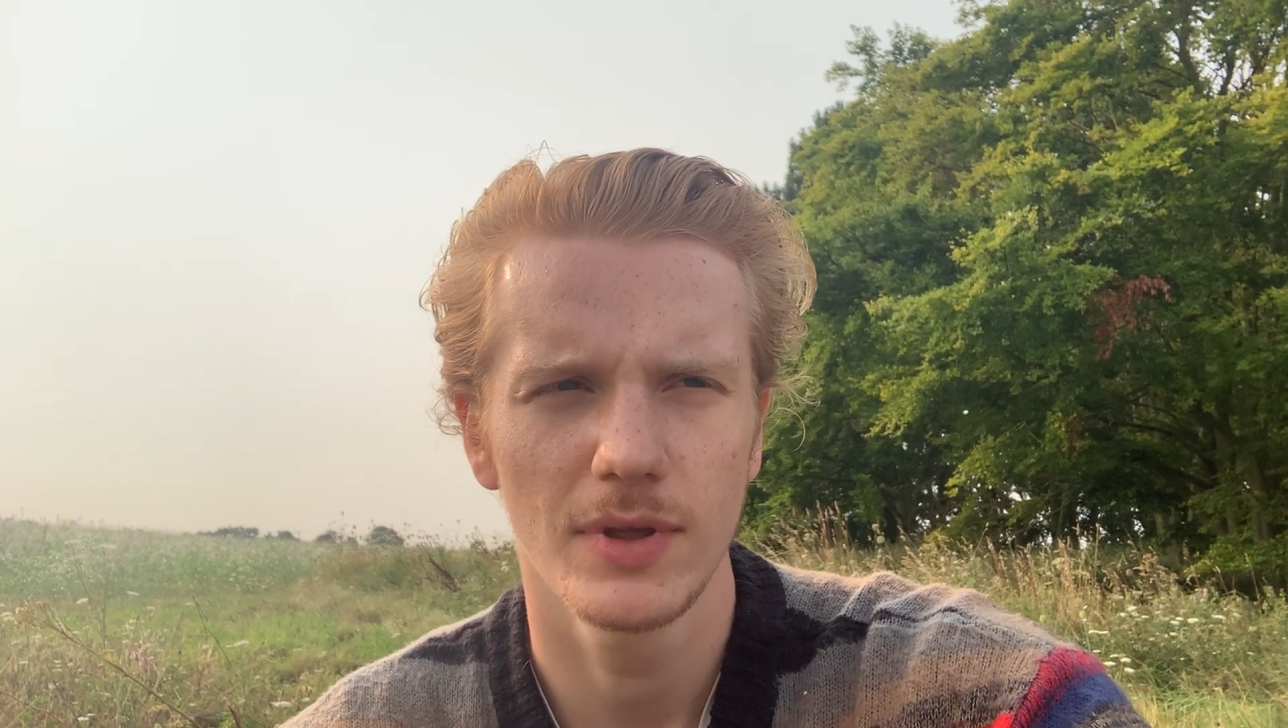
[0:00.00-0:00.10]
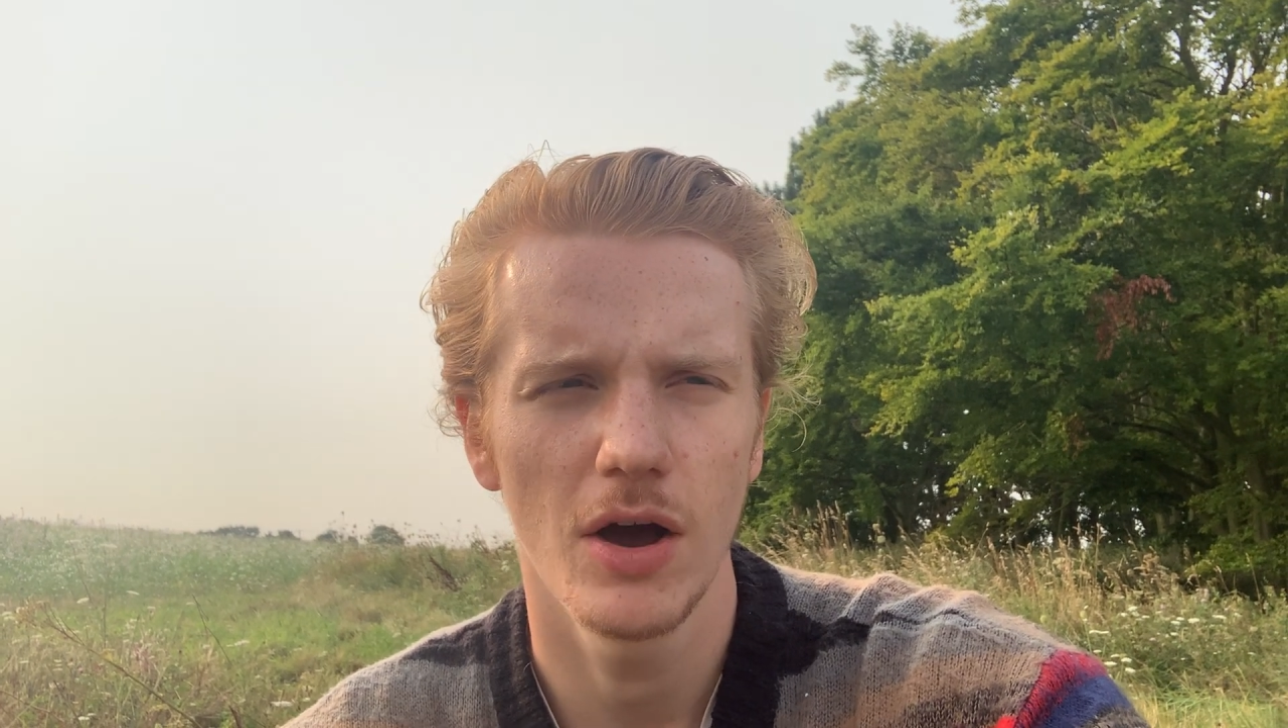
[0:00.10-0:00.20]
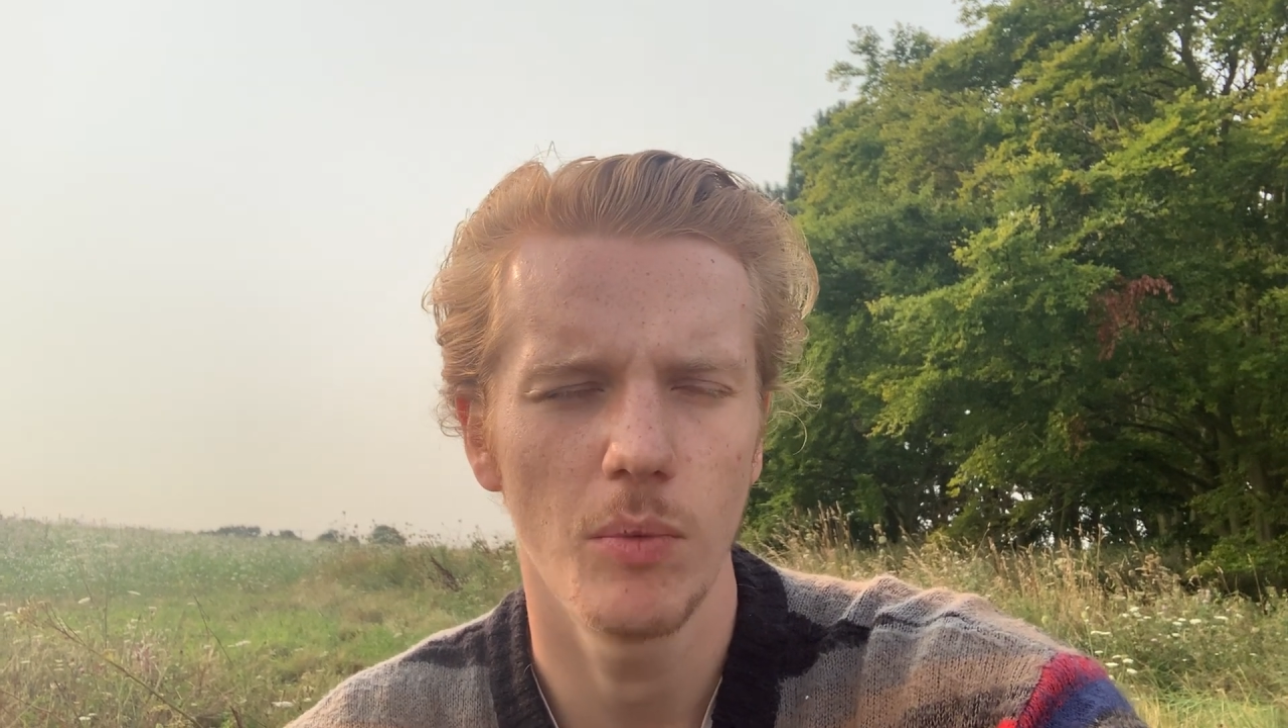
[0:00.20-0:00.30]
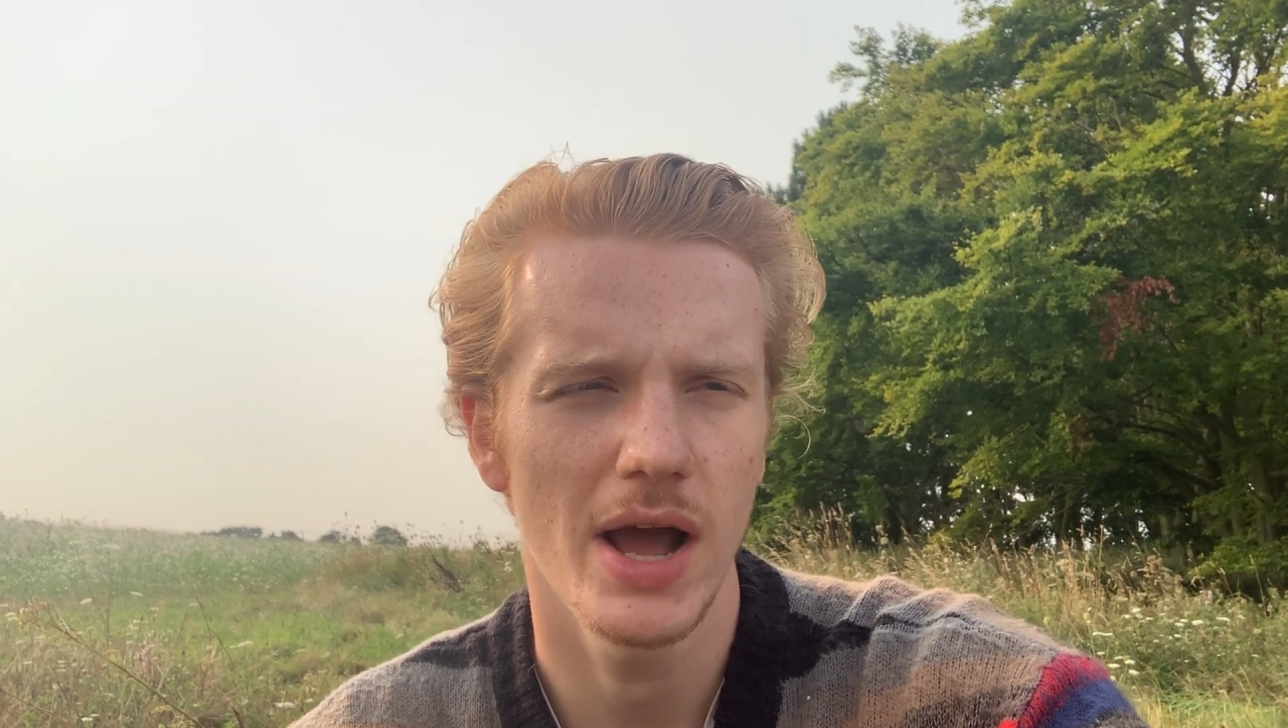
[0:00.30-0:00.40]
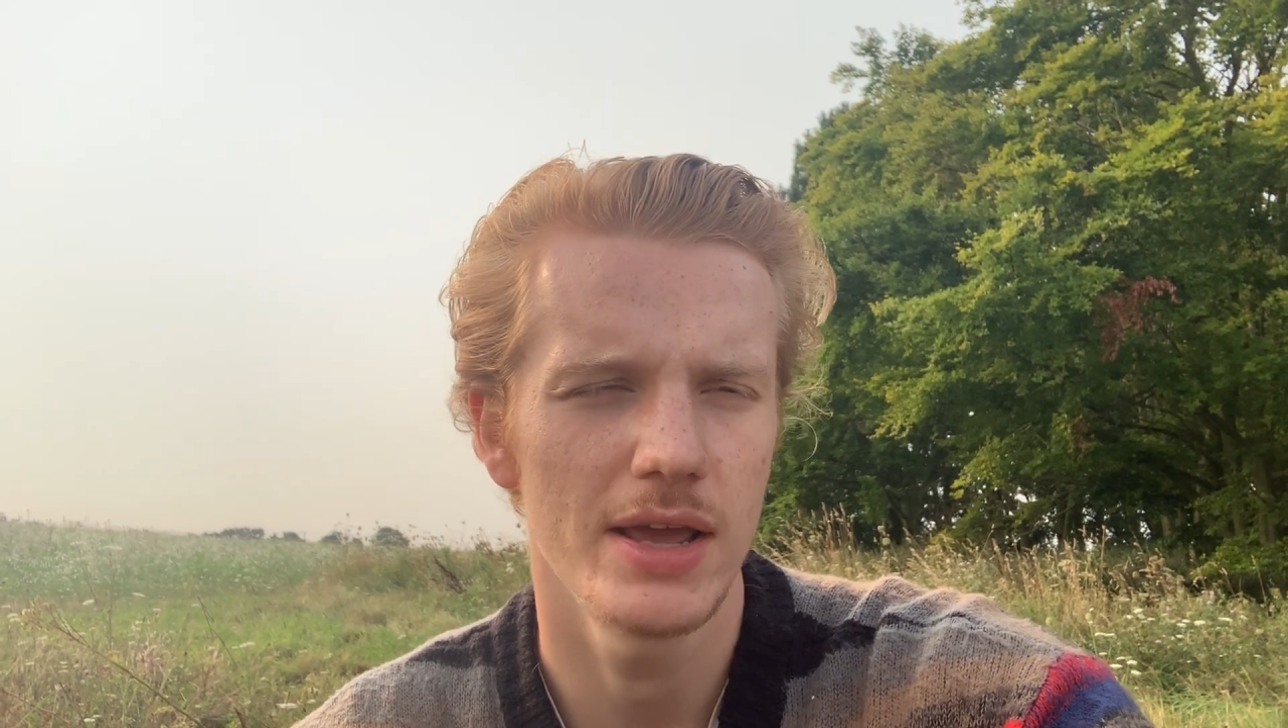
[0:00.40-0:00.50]

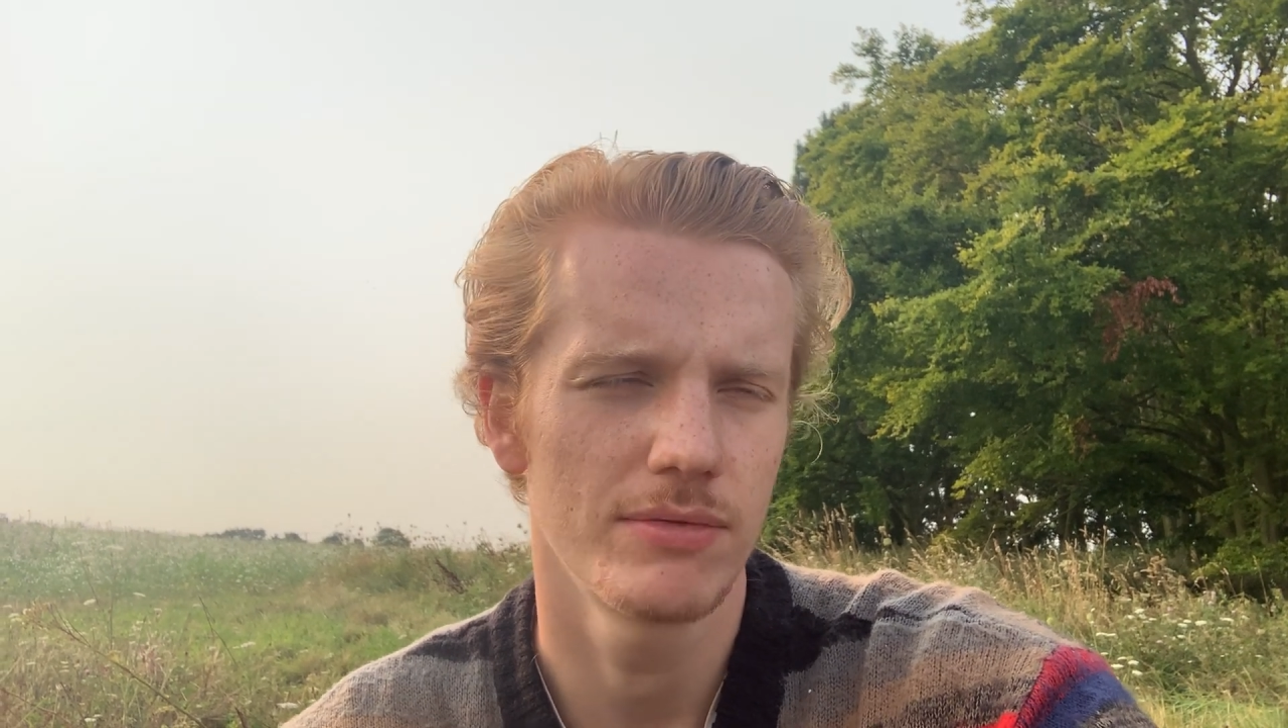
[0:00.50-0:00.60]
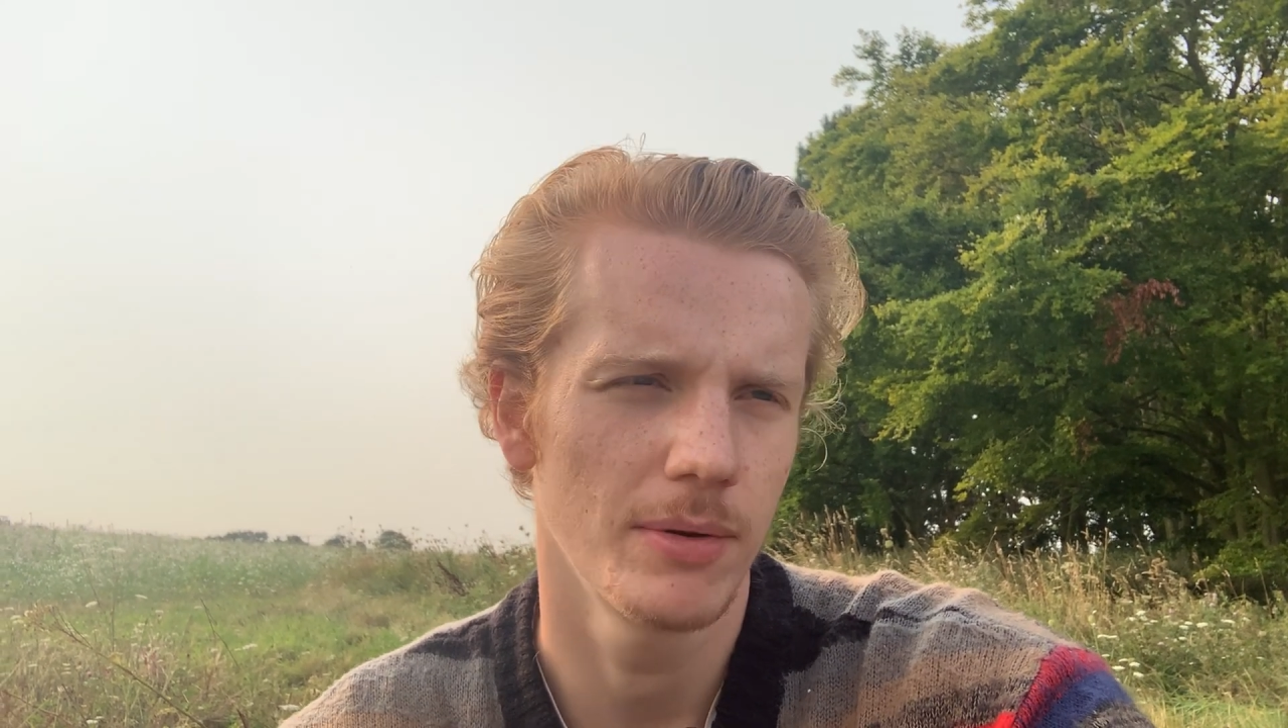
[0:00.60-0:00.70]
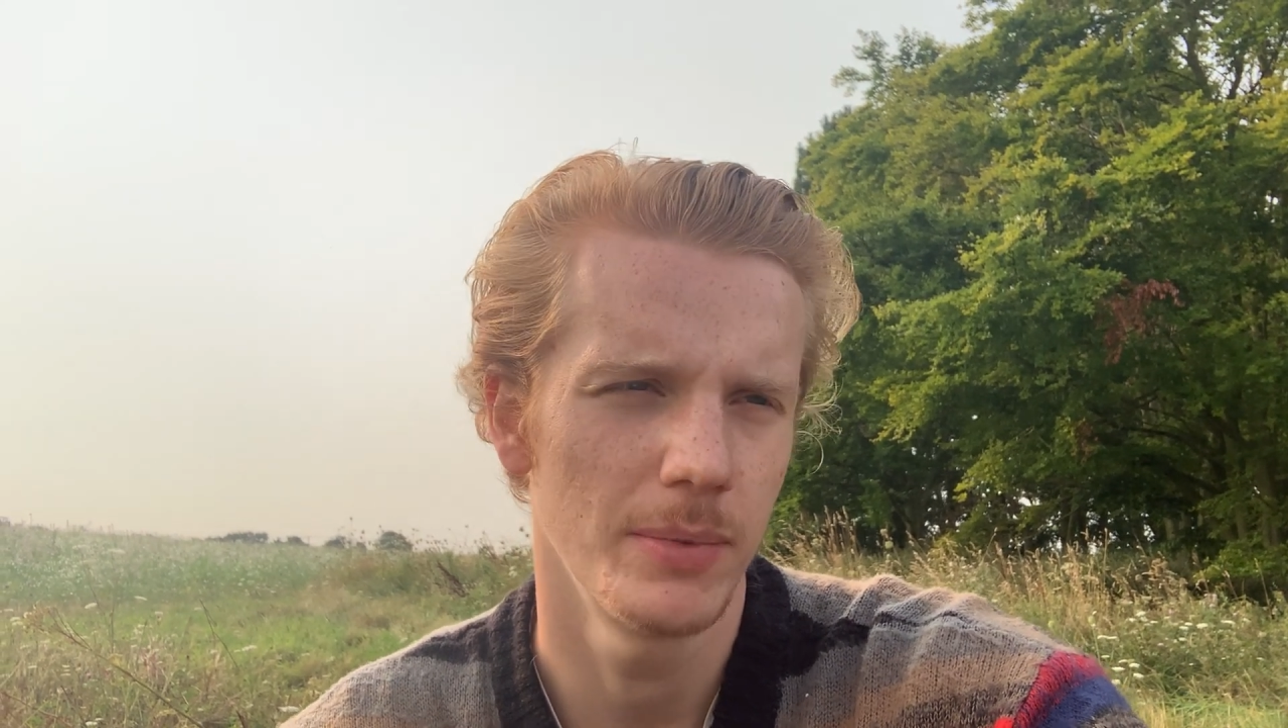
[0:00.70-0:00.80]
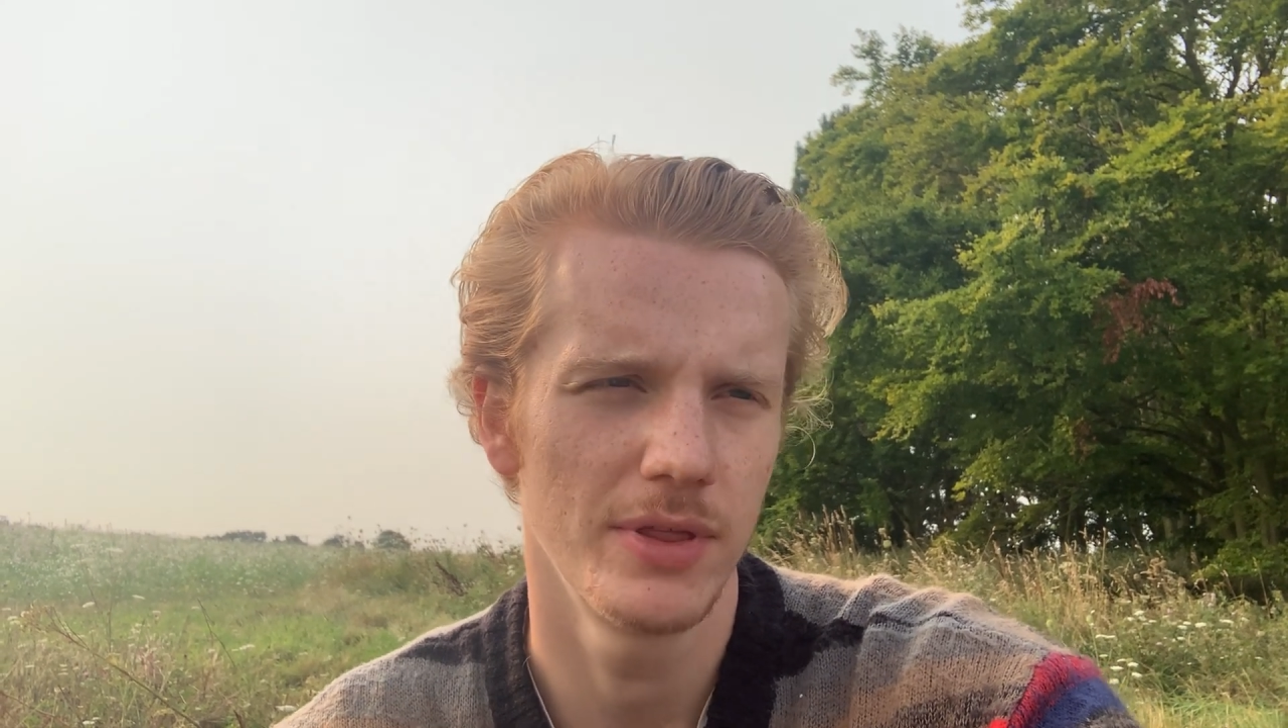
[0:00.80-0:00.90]
away from